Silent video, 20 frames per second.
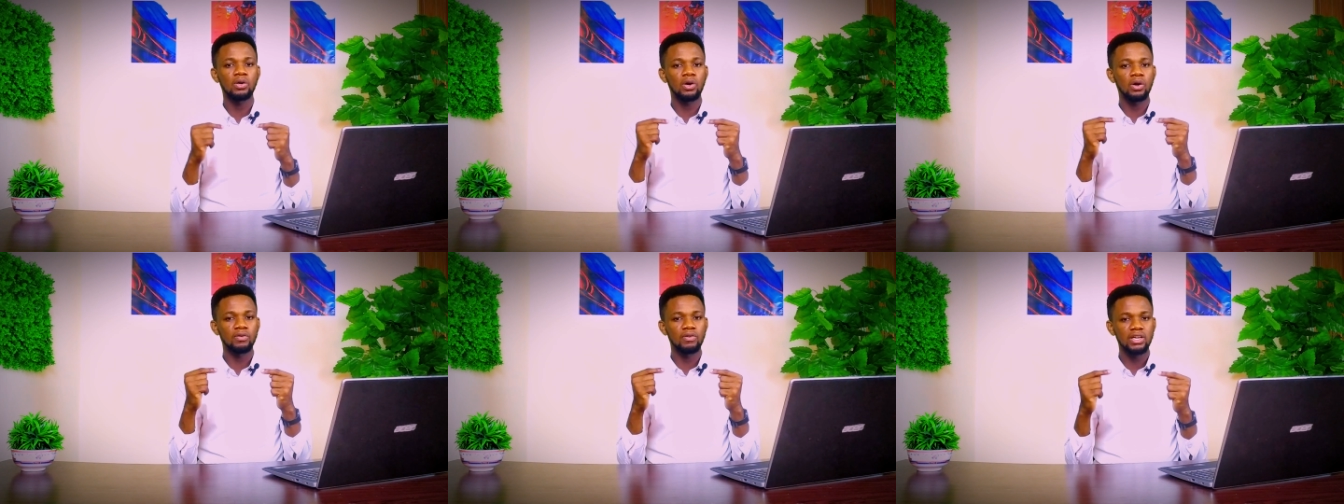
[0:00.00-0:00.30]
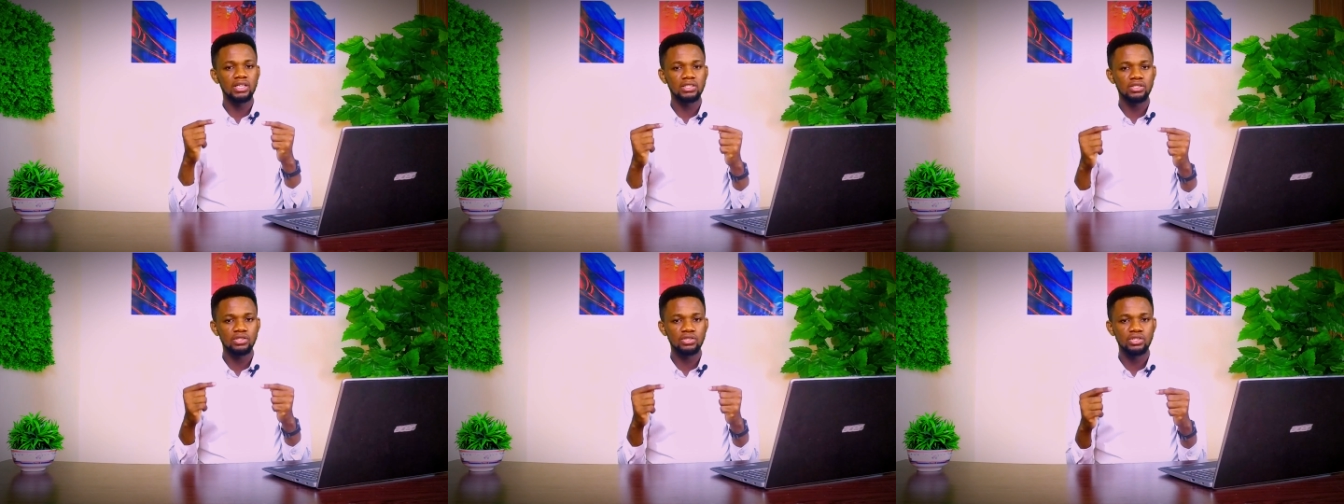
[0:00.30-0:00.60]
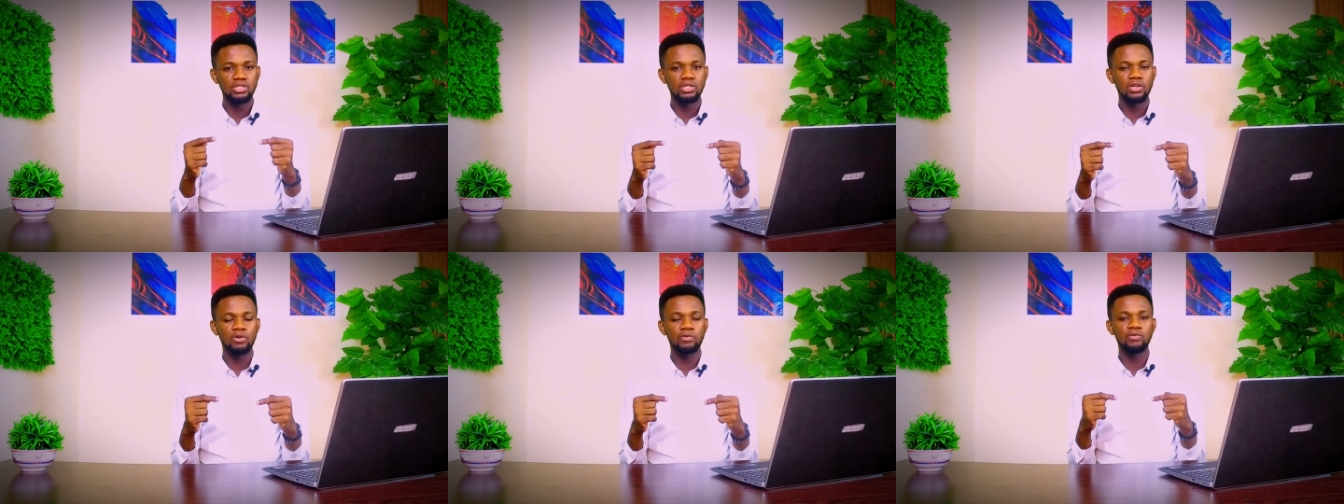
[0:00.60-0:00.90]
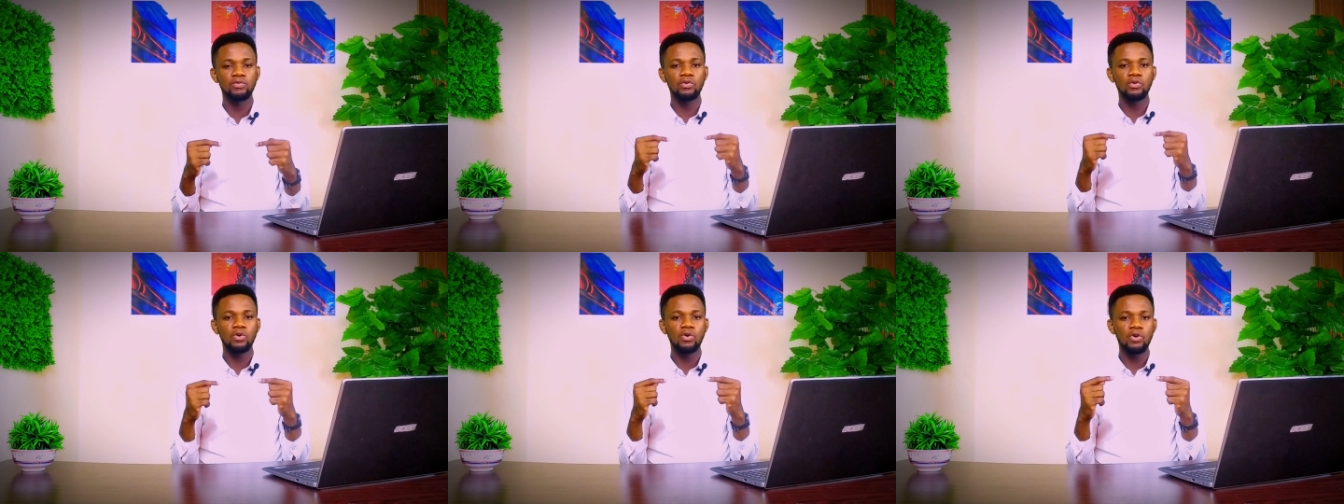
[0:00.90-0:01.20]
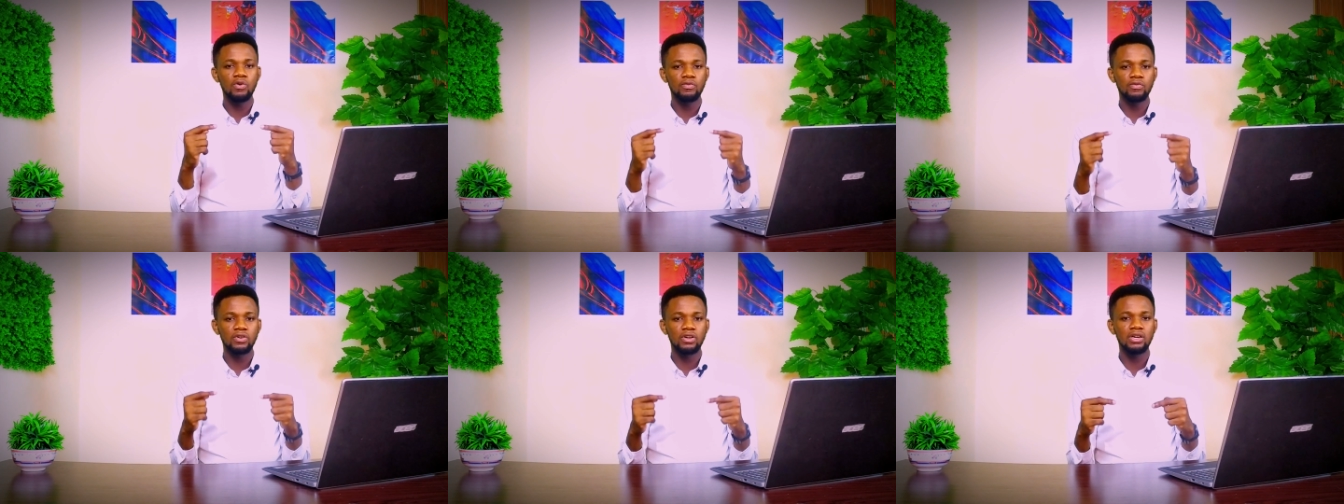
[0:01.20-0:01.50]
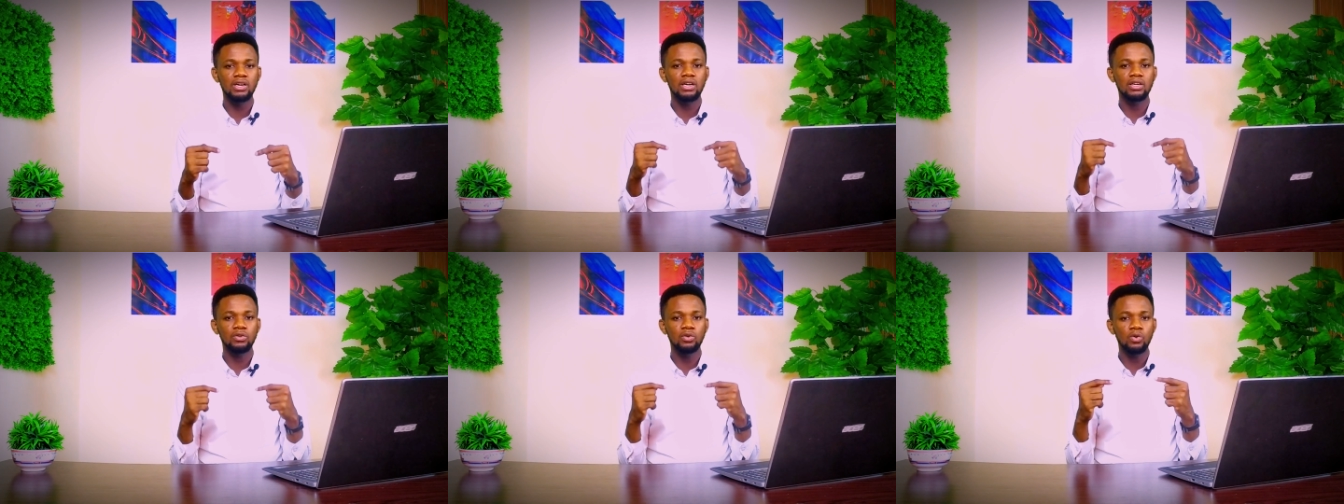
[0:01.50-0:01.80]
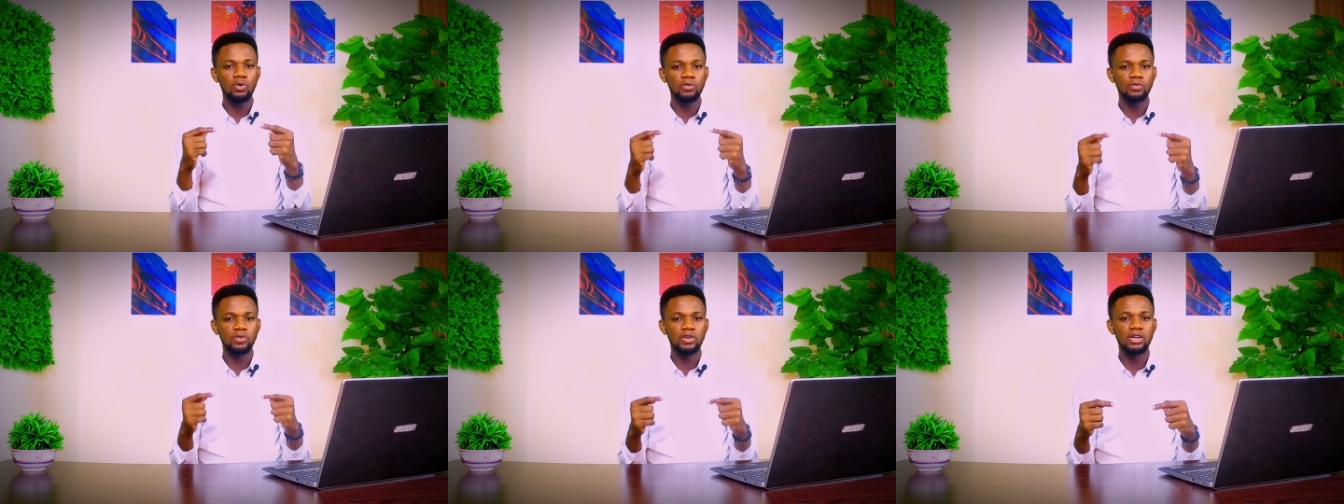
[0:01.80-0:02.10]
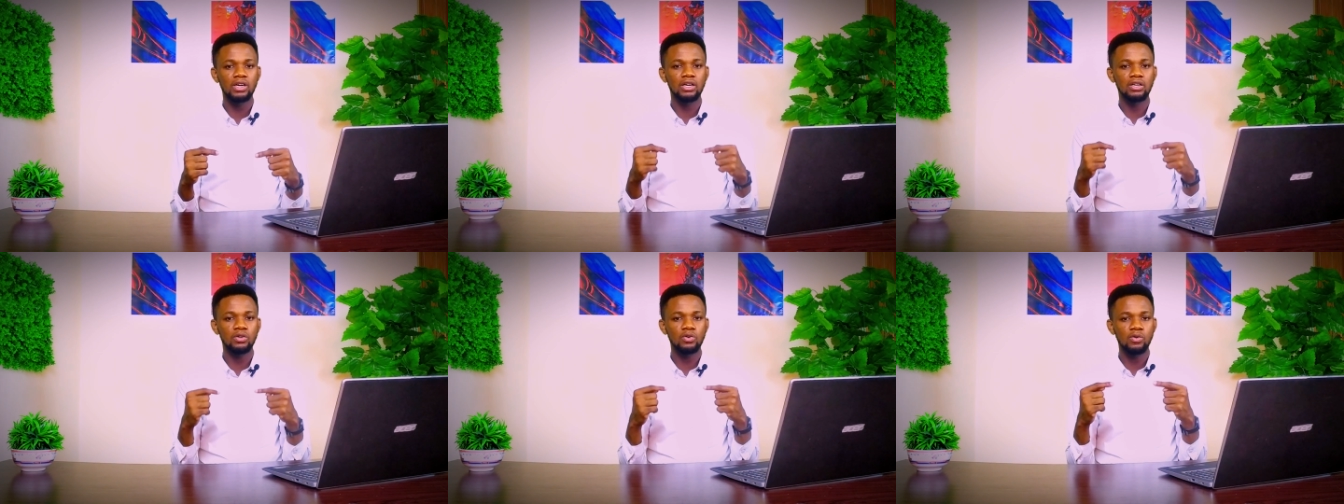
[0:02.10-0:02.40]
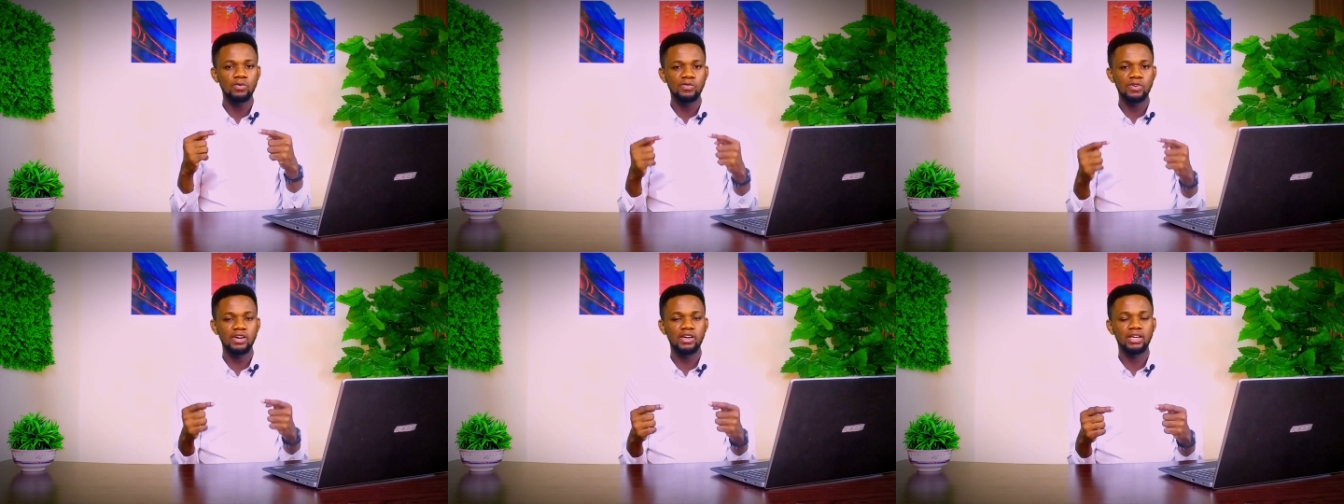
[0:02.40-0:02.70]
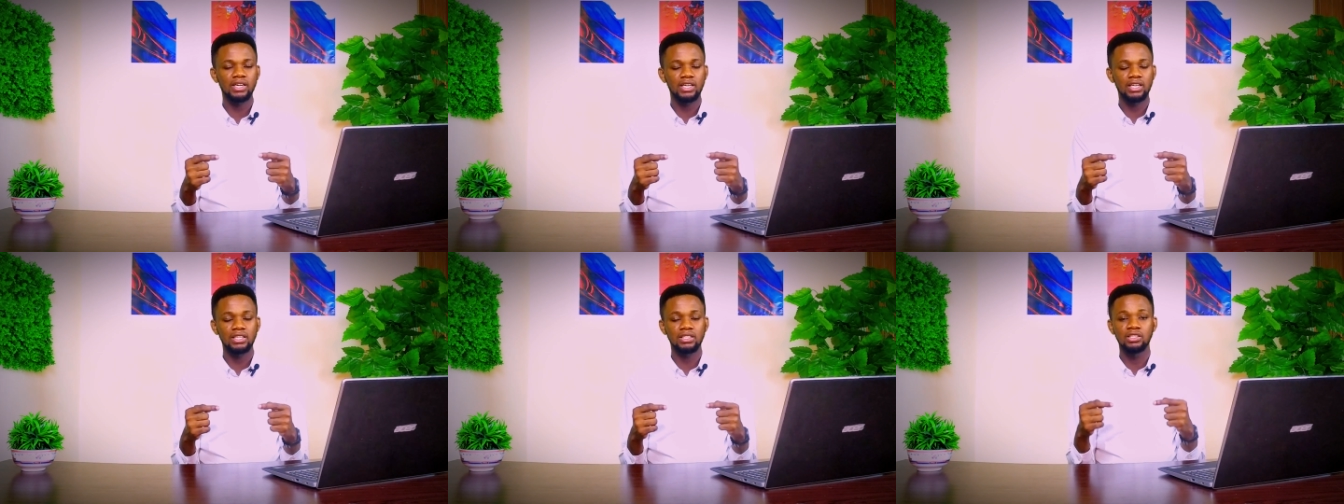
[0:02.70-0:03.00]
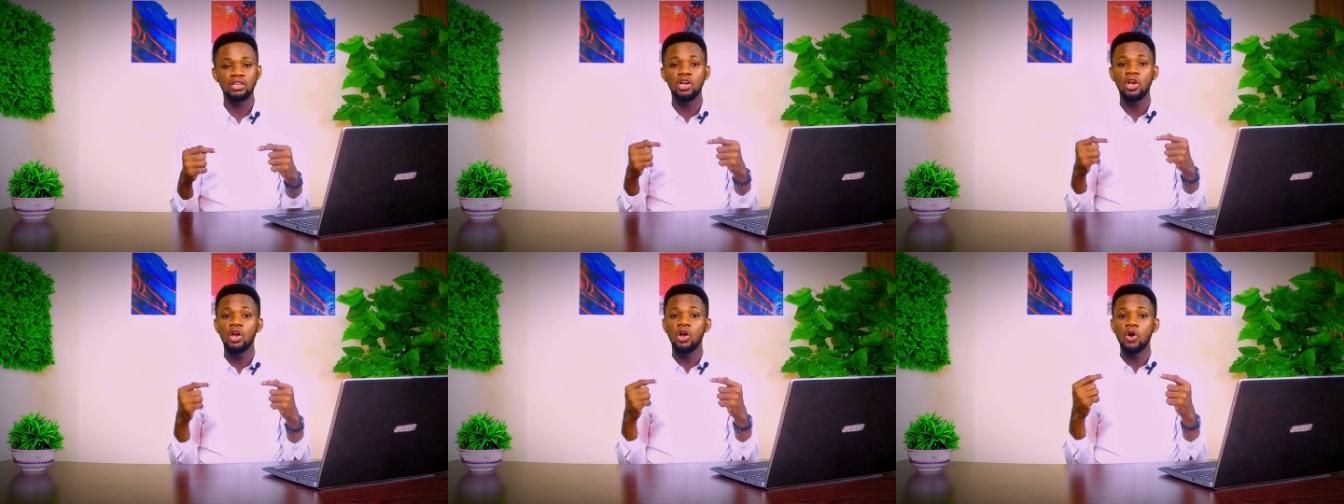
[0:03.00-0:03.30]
correct yourself over and over and over again